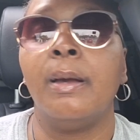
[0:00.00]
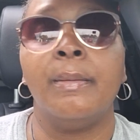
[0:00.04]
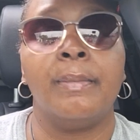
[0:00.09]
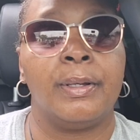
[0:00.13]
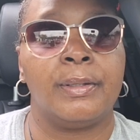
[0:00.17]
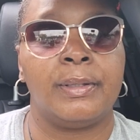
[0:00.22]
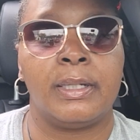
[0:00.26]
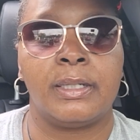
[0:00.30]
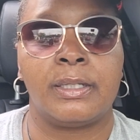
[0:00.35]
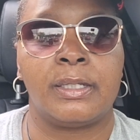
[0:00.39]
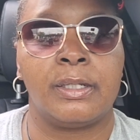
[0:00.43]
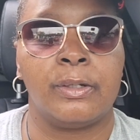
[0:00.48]
but
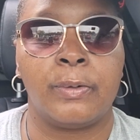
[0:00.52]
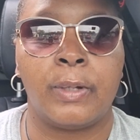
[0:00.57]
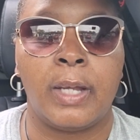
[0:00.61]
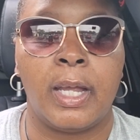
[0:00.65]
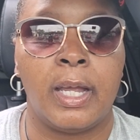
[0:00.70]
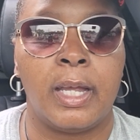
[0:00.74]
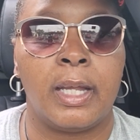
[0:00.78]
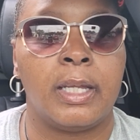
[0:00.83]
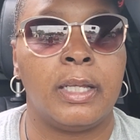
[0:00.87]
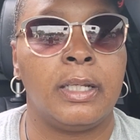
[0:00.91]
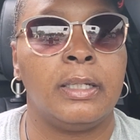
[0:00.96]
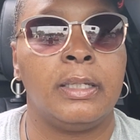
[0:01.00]
that's
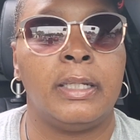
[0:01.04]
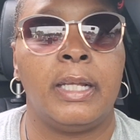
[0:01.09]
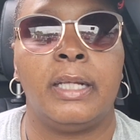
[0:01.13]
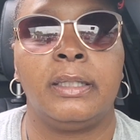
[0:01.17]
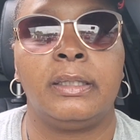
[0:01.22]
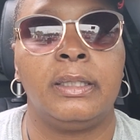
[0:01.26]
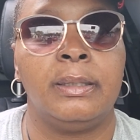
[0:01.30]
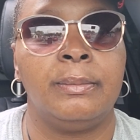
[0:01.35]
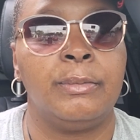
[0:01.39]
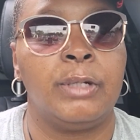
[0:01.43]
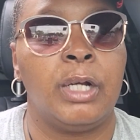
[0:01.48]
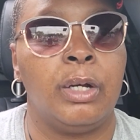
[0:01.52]
okay. Let
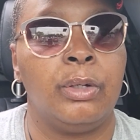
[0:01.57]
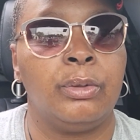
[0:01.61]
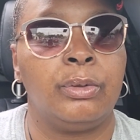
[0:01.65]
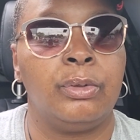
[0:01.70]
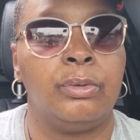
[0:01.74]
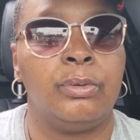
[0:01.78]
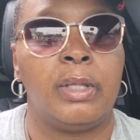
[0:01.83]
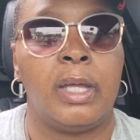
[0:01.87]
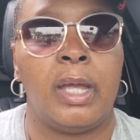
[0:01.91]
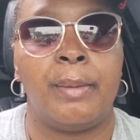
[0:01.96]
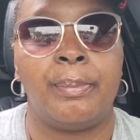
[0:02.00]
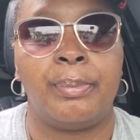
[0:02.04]
them go
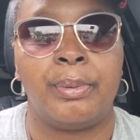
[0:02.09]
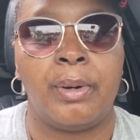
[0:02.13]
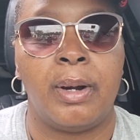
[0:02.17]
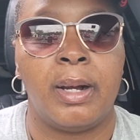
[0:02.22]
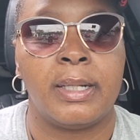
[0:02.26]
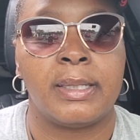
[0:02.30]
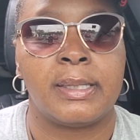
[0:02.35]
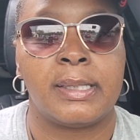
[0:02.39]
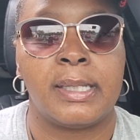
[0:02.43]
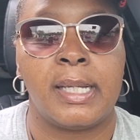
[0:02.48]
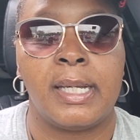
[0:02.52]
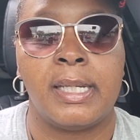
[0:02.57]
through that
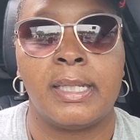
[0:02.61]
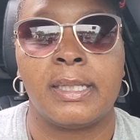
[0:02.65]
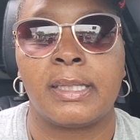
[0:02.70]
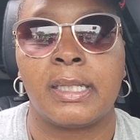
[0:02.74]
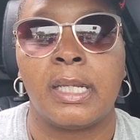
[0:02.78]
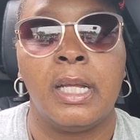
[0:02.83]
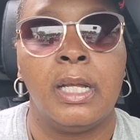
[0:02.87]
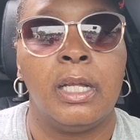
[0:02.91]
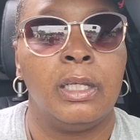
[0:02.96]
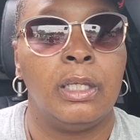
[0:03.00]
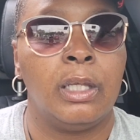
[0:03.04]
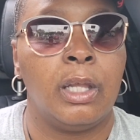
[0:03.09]
process.
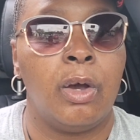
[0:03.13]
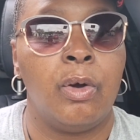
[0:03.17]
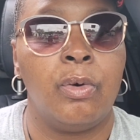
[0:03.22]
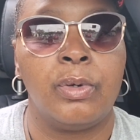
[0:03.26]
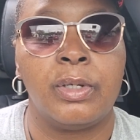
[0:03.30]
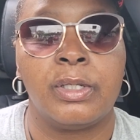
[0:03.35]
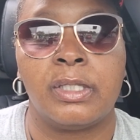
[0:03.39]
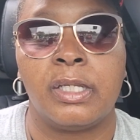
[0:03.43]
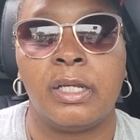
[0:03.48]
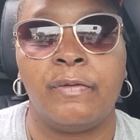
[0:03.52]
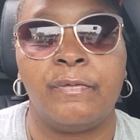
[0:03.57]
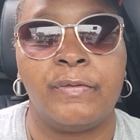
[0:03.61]
Long
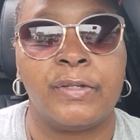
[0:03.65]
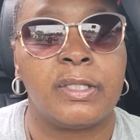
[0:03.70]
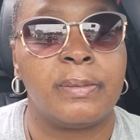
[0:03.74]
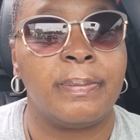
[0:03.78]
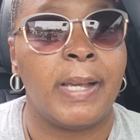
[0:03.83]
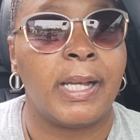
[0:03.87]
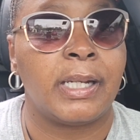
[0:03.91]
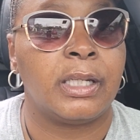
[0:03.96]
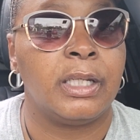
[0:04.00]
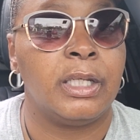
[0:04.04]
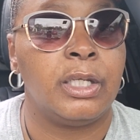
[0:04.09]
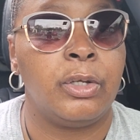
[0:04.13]
as they're
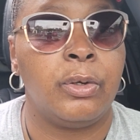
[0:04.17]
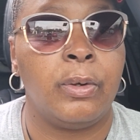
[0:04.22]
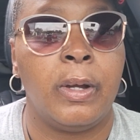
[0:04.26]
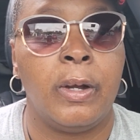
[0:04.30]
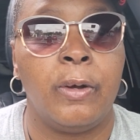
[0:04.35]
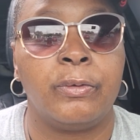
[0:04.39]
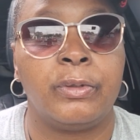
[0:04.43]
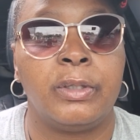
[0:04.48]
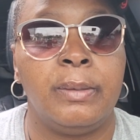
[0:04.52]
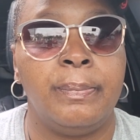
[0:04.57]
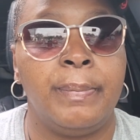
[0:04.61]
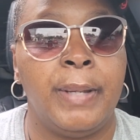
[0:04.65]
respecting your
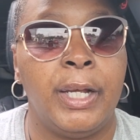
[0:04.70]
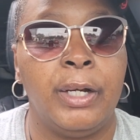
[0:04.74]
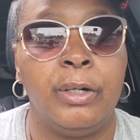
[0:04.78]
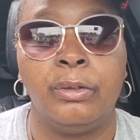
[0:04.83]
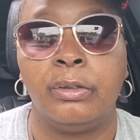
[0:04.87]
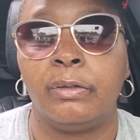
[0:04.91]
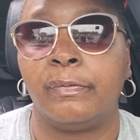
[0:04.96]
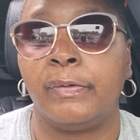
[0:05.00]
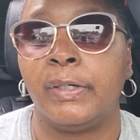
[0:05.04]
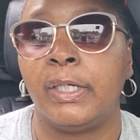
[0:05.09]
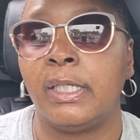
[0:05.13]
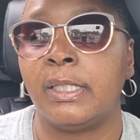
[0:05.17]
healthy
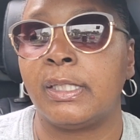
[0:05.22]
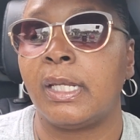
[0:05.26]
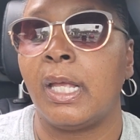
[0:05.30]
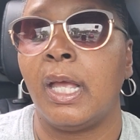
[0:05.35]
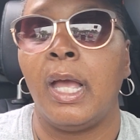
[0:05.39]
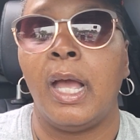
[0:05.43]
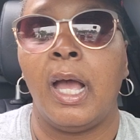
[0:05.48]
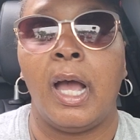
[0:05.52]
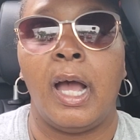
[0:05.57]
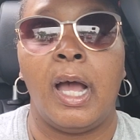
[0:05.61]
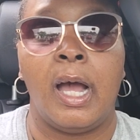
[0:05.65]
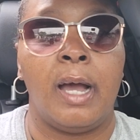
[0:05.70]
boundaries,
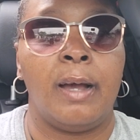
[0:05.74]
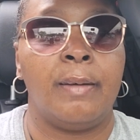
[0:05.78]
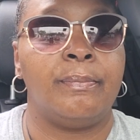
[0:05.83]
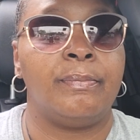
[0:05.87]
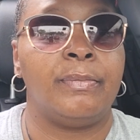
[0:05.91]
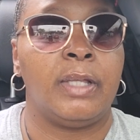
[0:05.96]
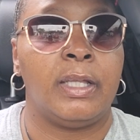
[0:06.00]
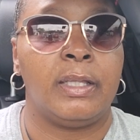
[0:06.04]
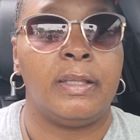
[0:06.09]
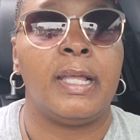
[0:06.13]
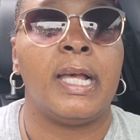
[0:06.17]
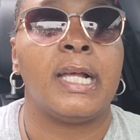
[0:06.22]

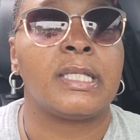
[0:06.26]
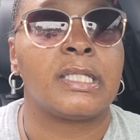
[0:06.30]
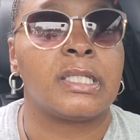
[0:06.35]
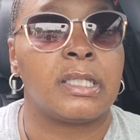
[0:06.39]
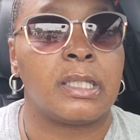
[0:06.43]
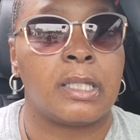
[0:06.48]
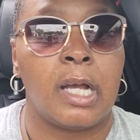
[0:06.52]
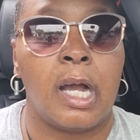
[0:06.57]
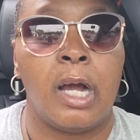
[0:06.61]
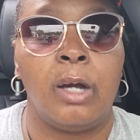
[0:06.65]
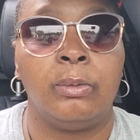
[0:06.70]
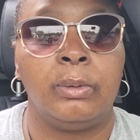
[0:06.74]
then that's
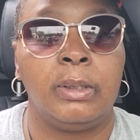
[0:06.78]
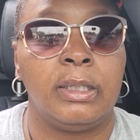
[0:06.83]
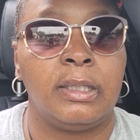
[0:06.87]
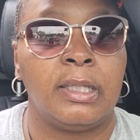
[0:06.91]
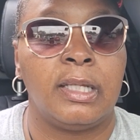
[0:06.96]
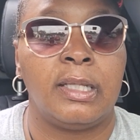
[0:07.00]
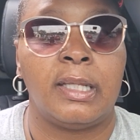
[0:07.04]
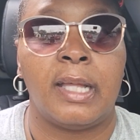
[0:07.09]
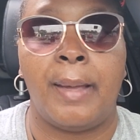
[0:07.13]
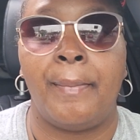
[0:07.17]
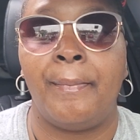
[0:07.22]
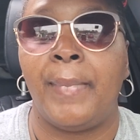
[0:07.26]
the only
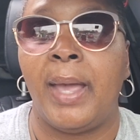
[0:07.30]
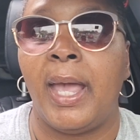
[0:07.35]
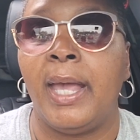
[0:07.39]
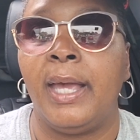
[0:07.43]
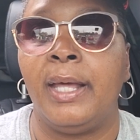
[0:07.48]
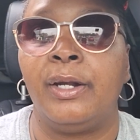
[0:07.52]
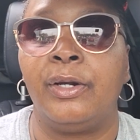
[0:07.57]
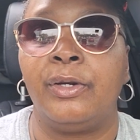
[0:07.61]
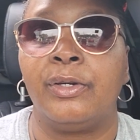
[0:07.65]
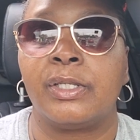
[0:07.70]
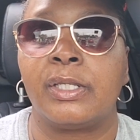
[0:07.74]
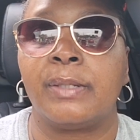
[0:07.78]
thing that
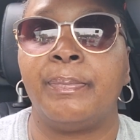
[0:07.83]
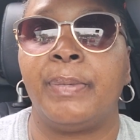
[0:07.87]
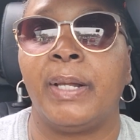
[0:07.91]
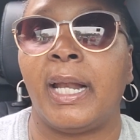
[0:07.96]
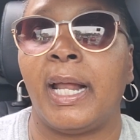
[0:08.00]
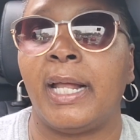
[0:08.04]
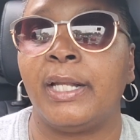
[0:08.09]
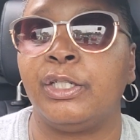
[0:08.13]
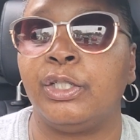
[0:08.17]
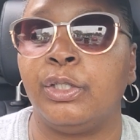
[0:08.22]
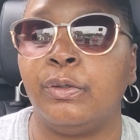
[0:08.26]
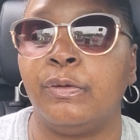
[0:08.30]
matters. But
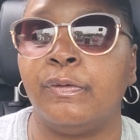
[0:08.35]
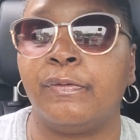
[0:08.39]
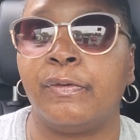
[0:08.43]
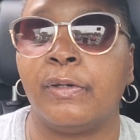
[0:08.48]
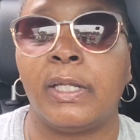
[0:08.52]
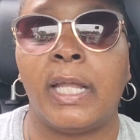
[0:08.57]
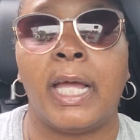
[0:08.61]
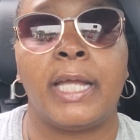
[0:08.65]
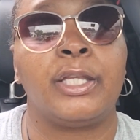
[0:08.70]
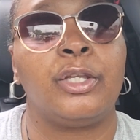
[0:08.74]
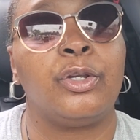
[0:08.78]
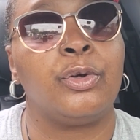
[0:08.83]
I do feel
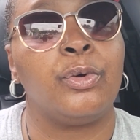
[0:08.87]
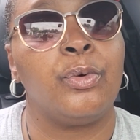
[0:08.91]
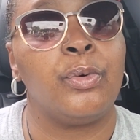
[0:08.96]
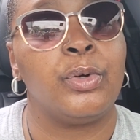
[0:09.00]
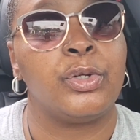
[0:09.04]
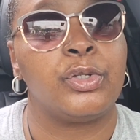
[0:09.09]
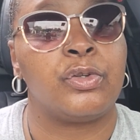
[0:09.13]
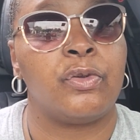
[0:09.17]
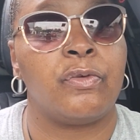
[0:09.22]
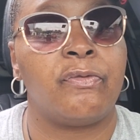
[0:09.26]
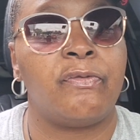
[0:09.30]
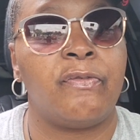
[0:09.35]
like you're
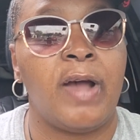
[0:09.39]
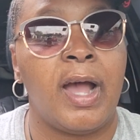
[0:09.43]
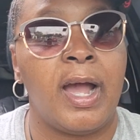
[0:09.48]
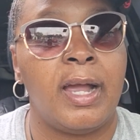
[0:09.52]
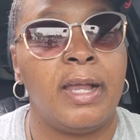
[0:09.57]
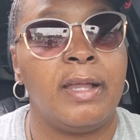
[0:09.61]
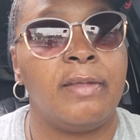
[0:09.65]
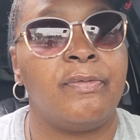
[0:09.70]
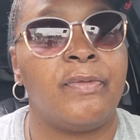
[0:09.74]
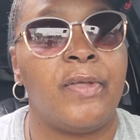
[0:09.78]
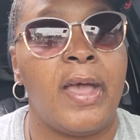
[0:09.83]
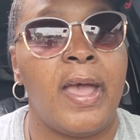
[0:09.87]
going to
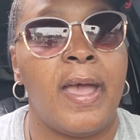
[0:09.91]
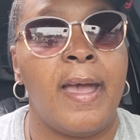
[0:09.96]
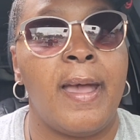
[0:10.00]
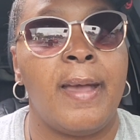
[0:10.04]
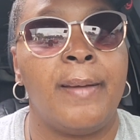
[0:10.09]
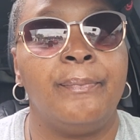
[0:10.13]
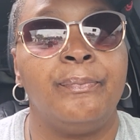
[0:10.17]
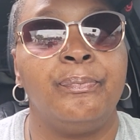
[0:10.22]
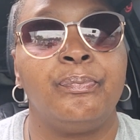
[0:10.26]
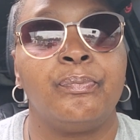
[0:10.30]
find that